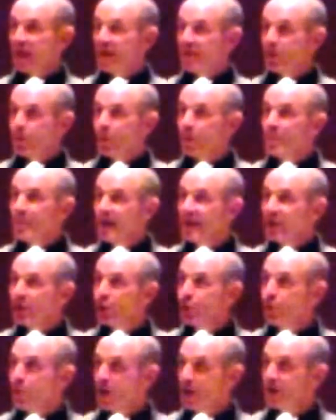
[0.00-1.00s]
And there were
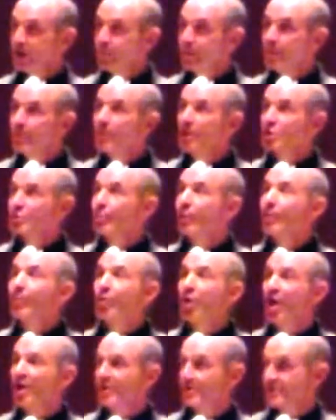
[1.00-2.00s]
many who wanted to be much more
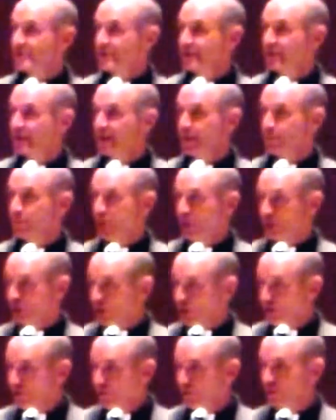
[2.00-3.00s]
Protestant, like
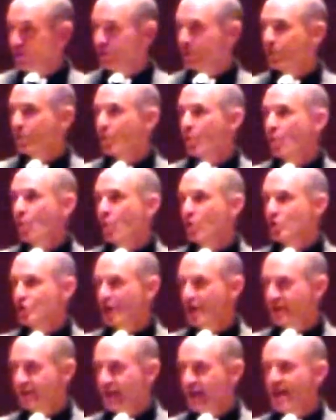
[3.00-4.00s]
Martin Luther or
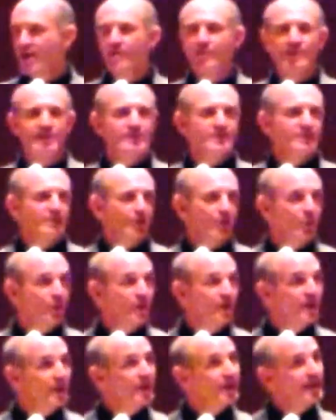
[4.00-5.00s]
John Calvin.
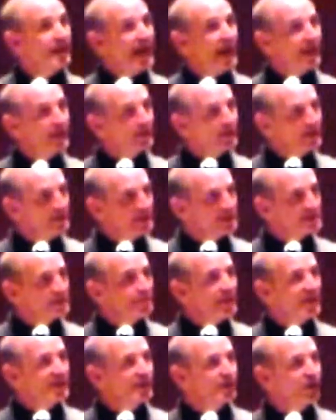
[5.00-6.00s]
So
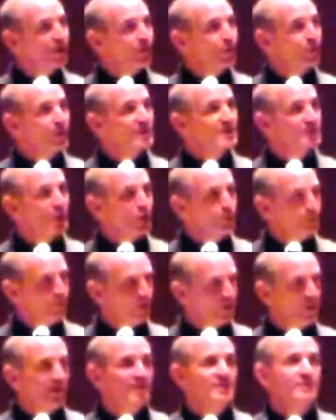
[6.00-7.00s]
Anglicanism had to go through its own
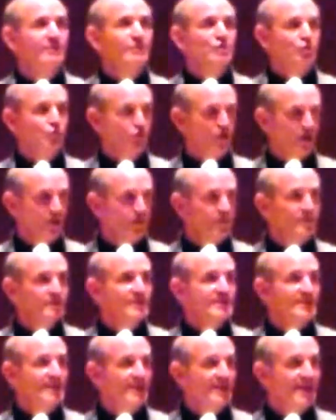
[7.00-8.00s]
periods of
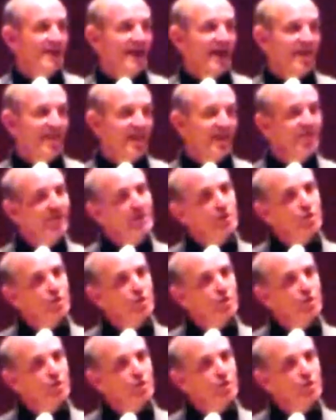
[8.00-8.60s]
struggles, and they